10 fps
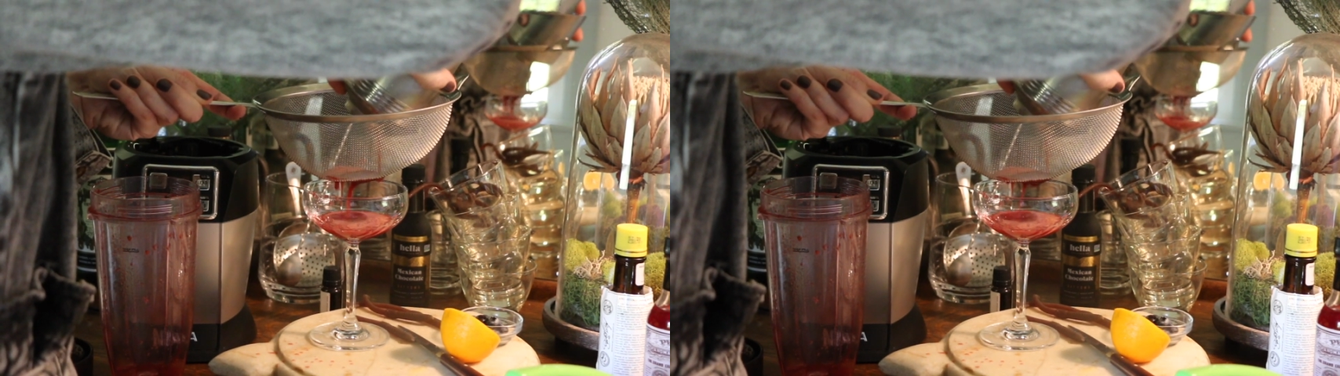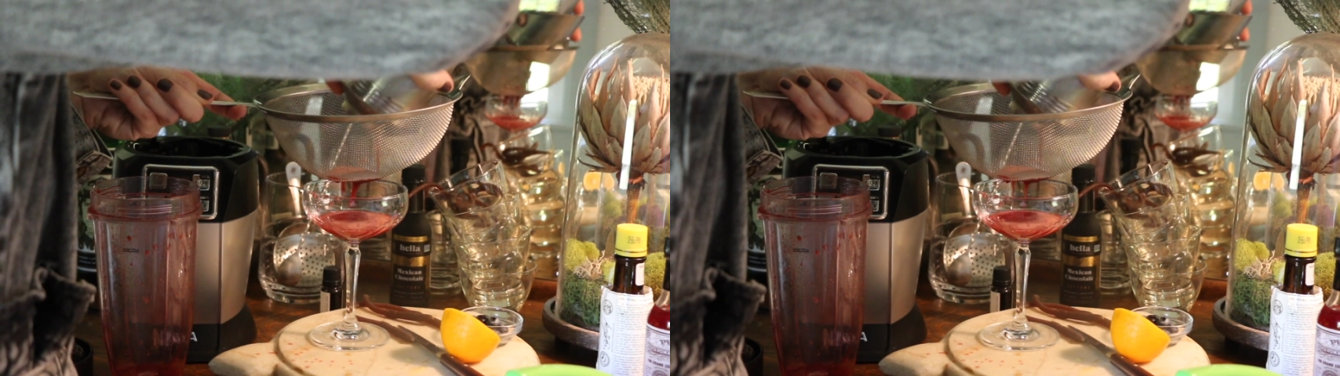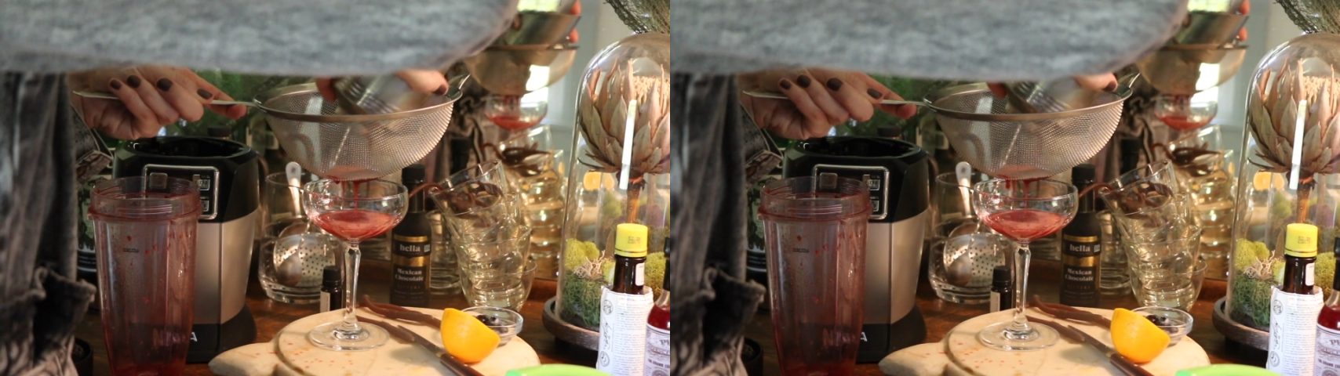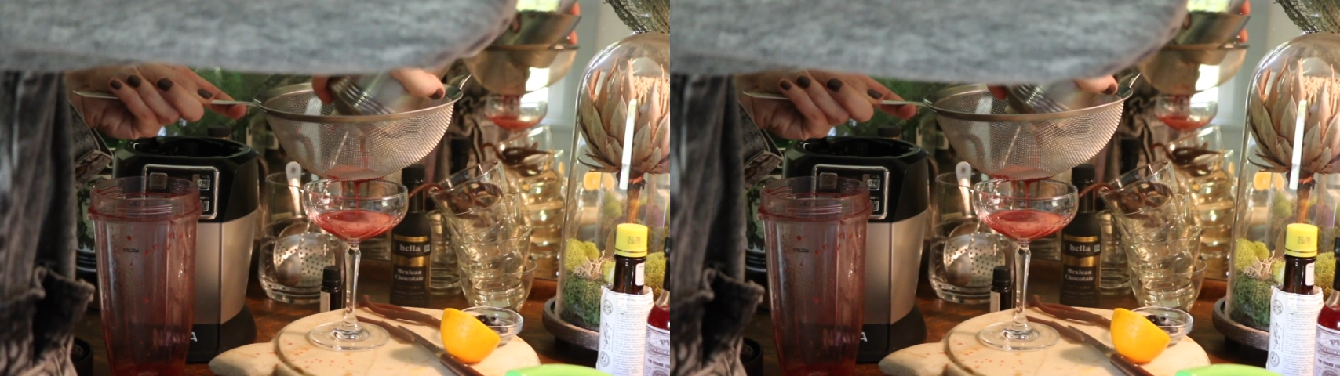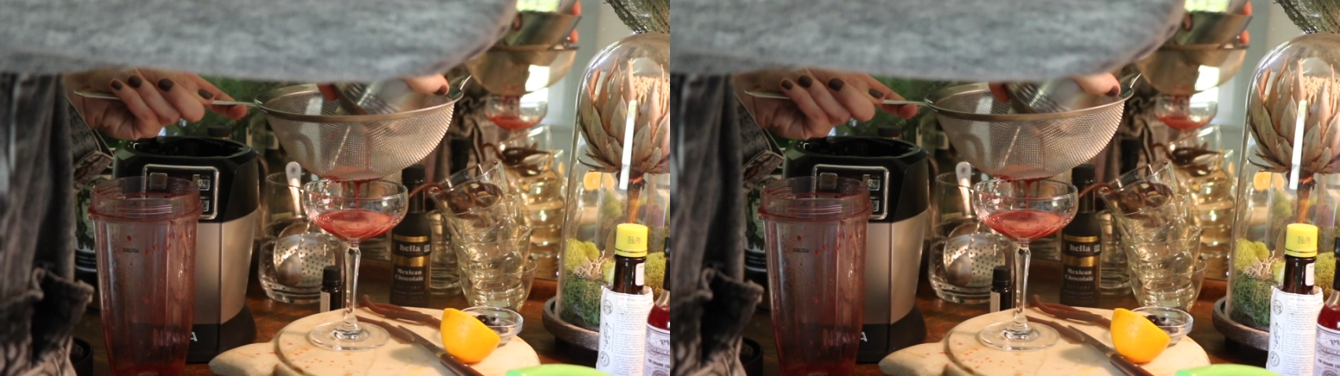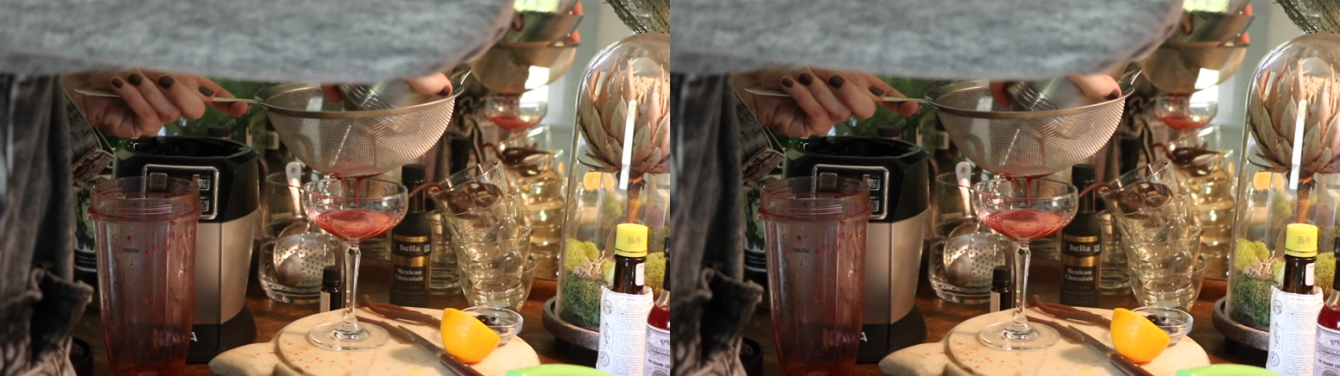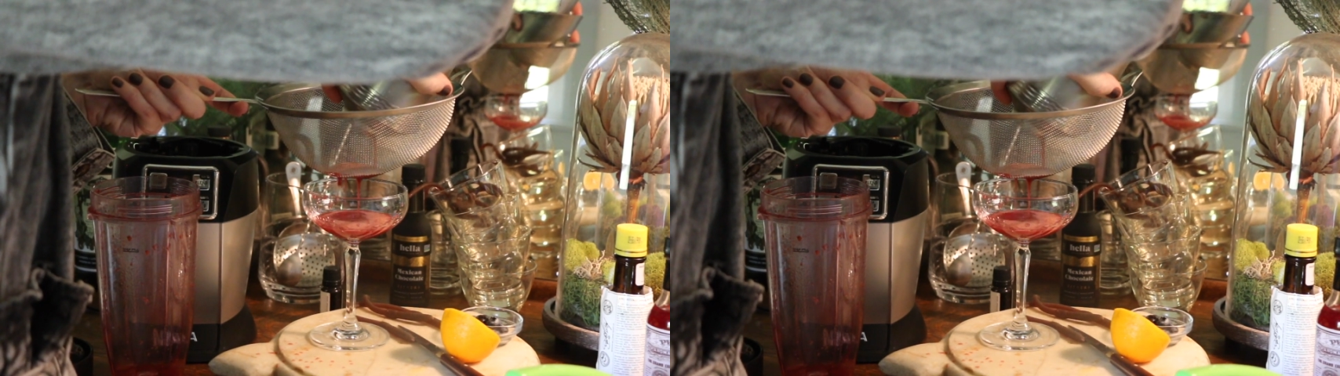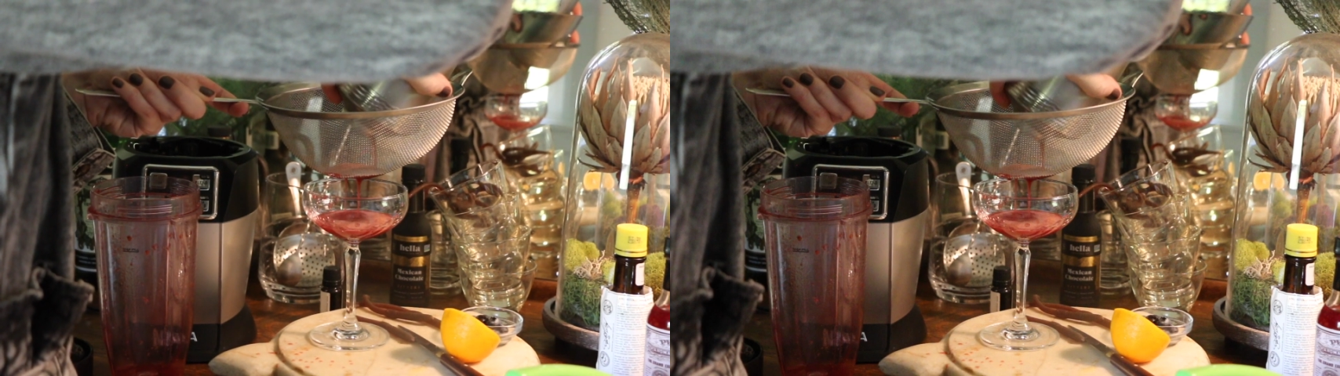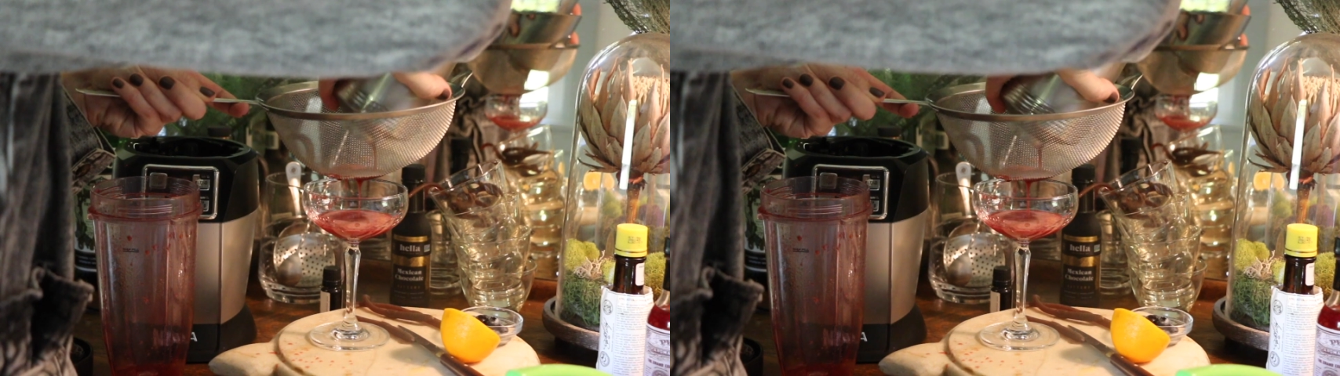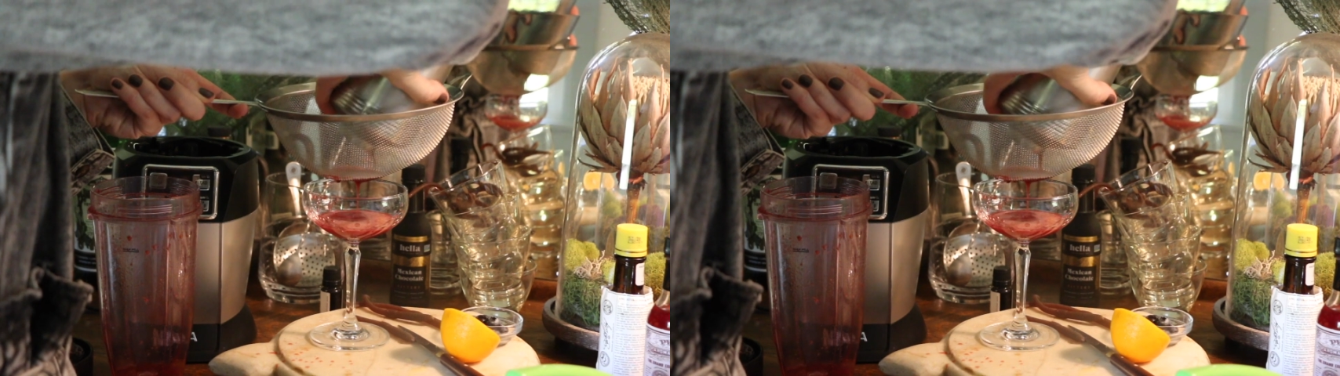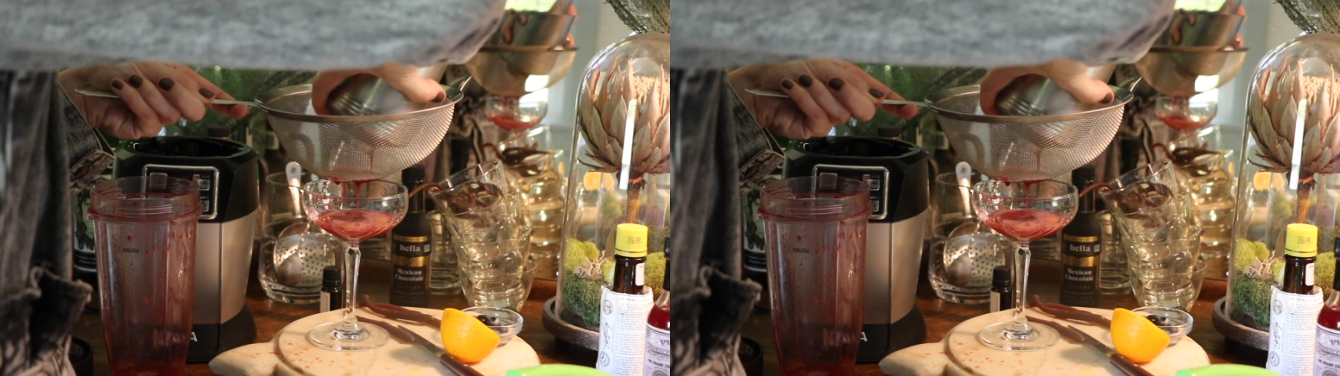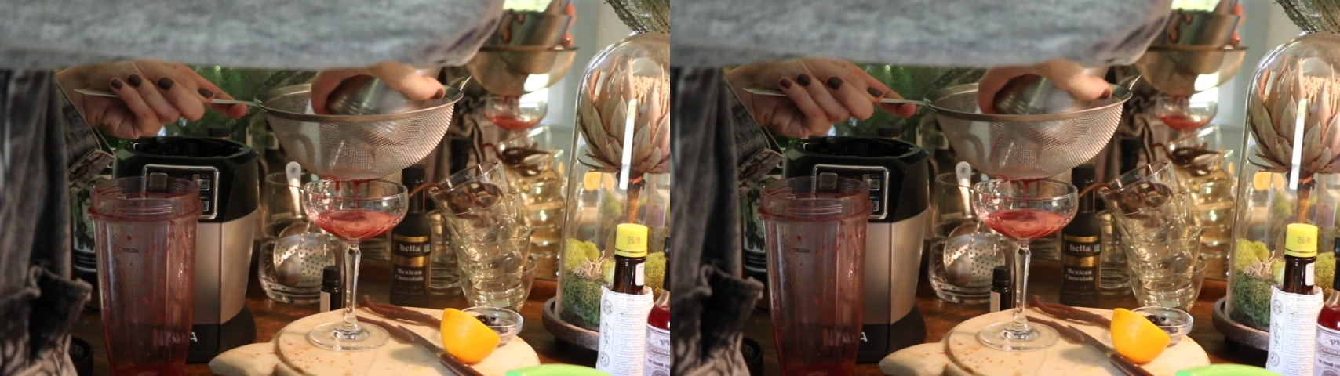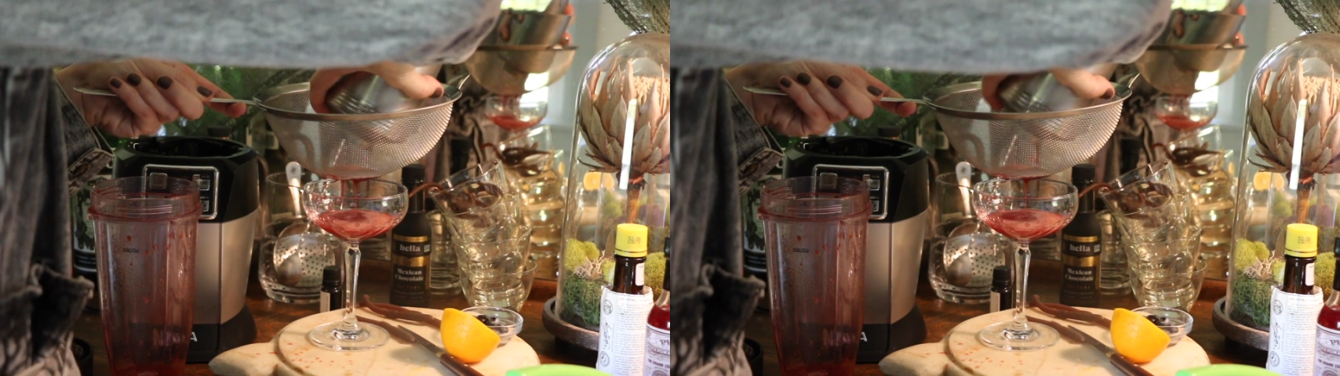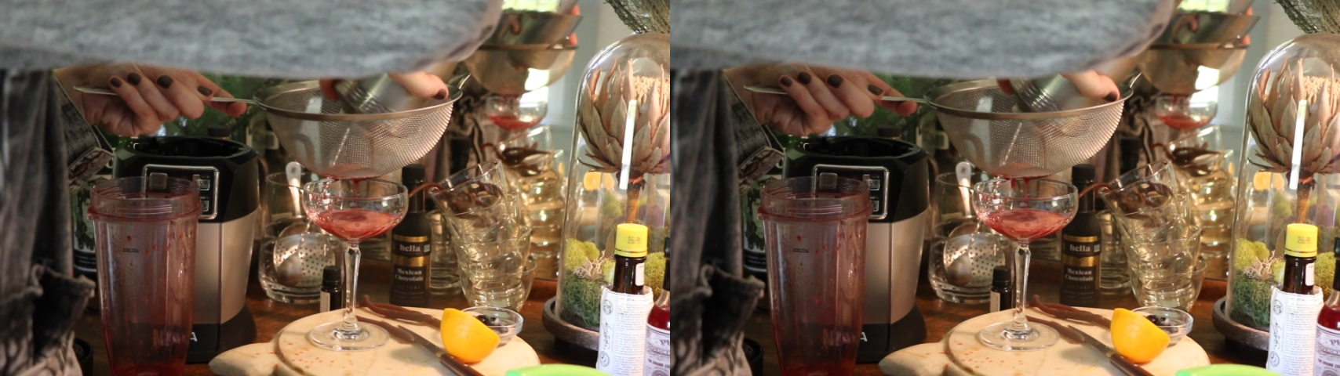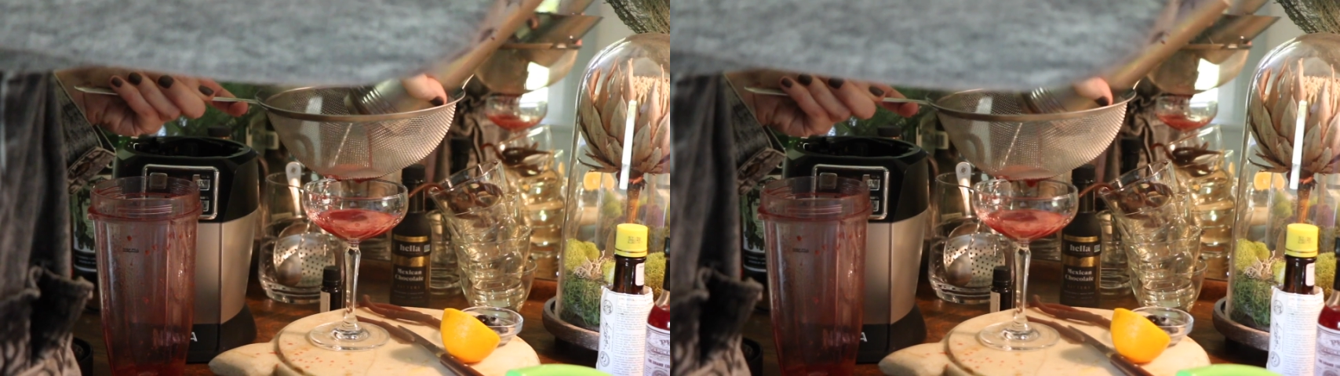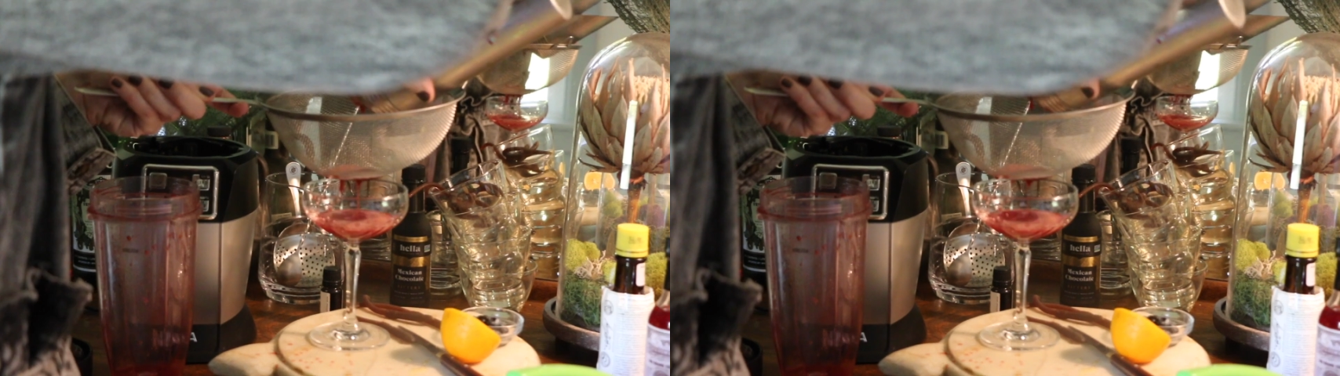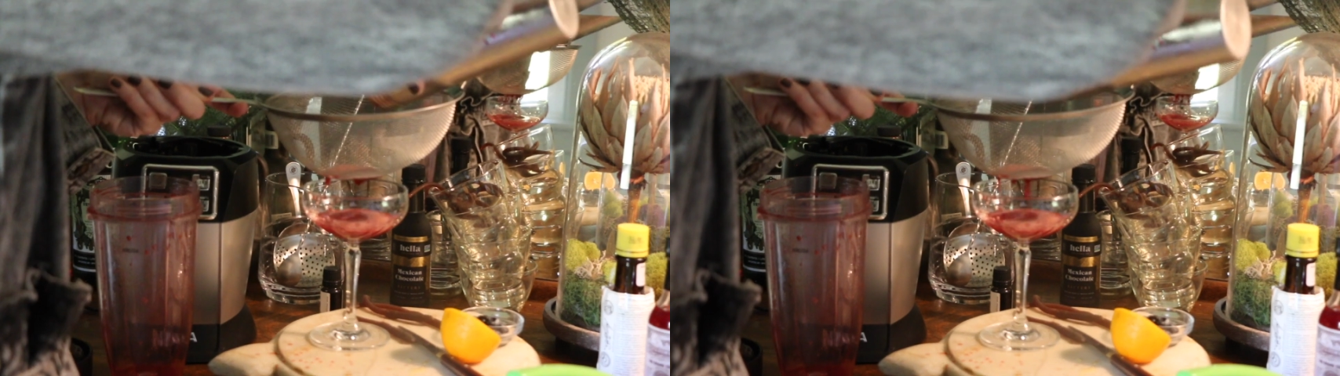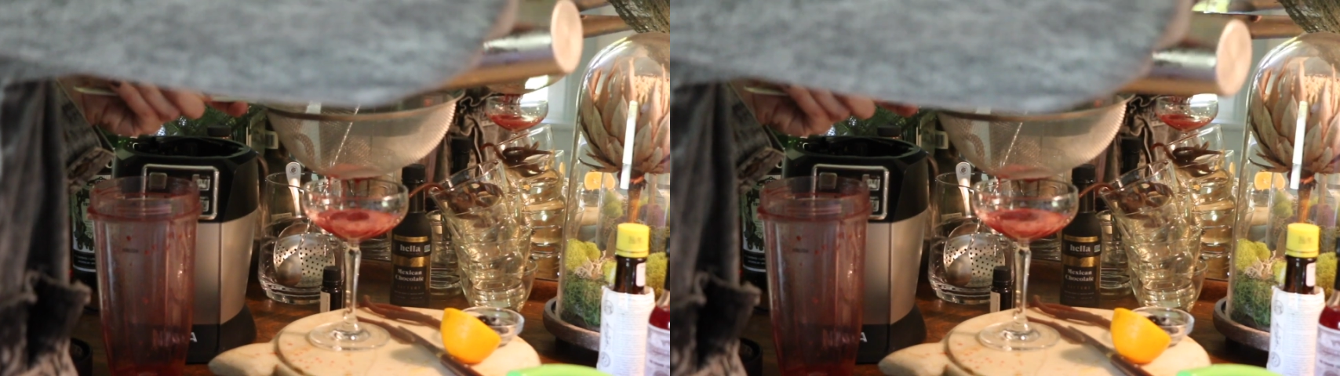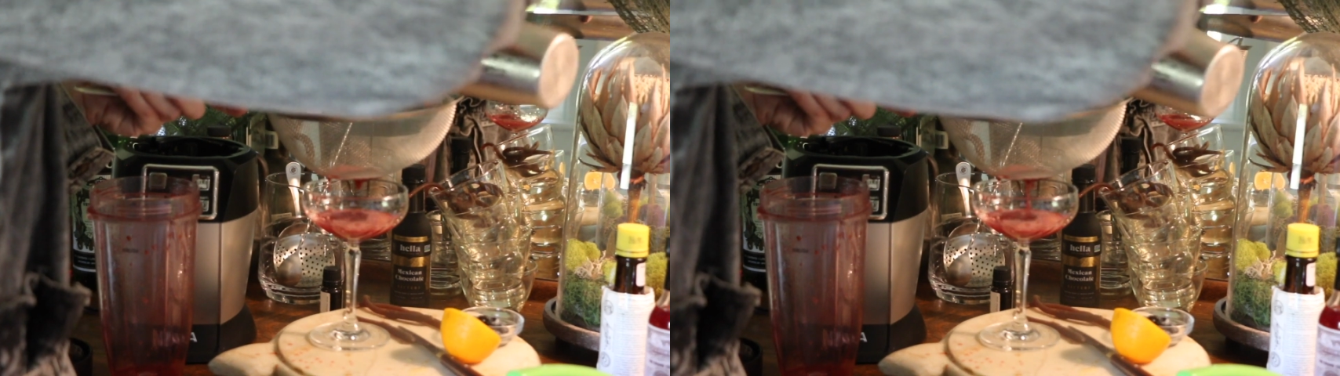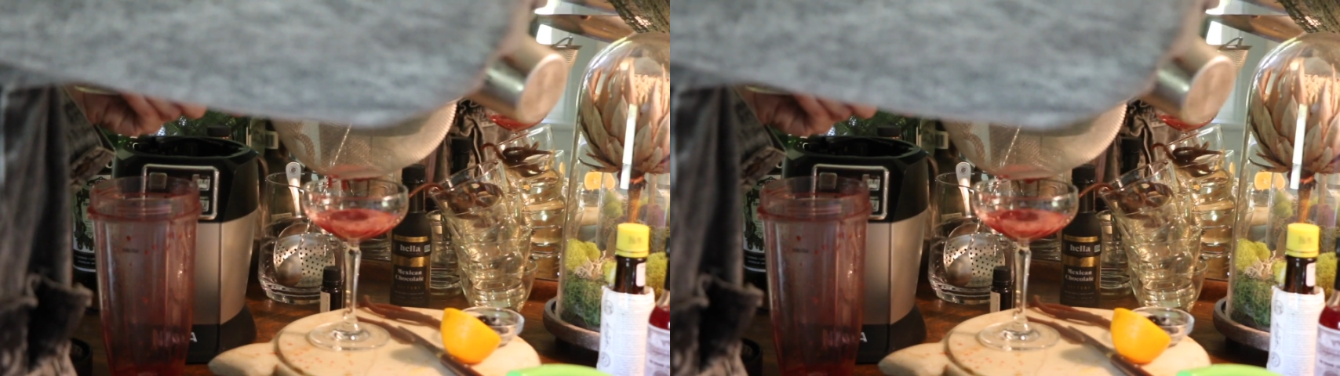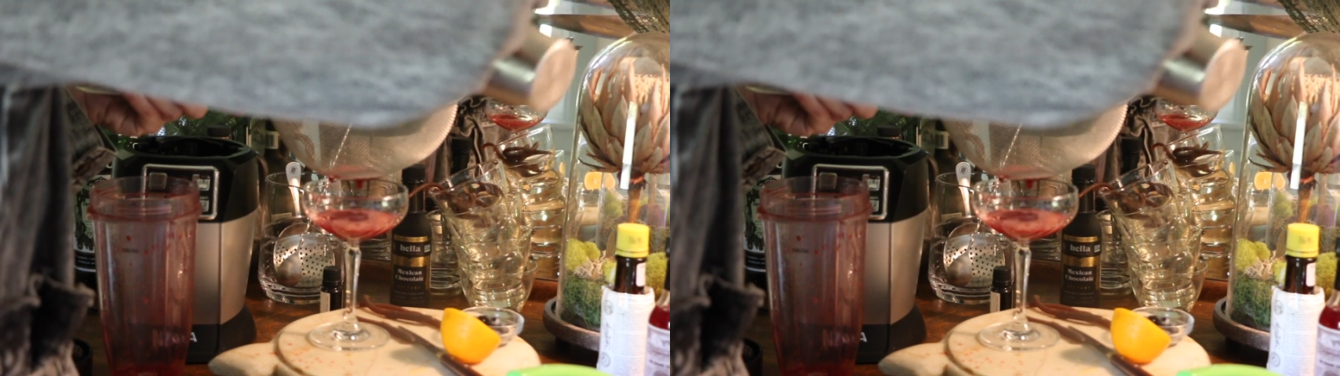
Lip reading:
(no speaker visible)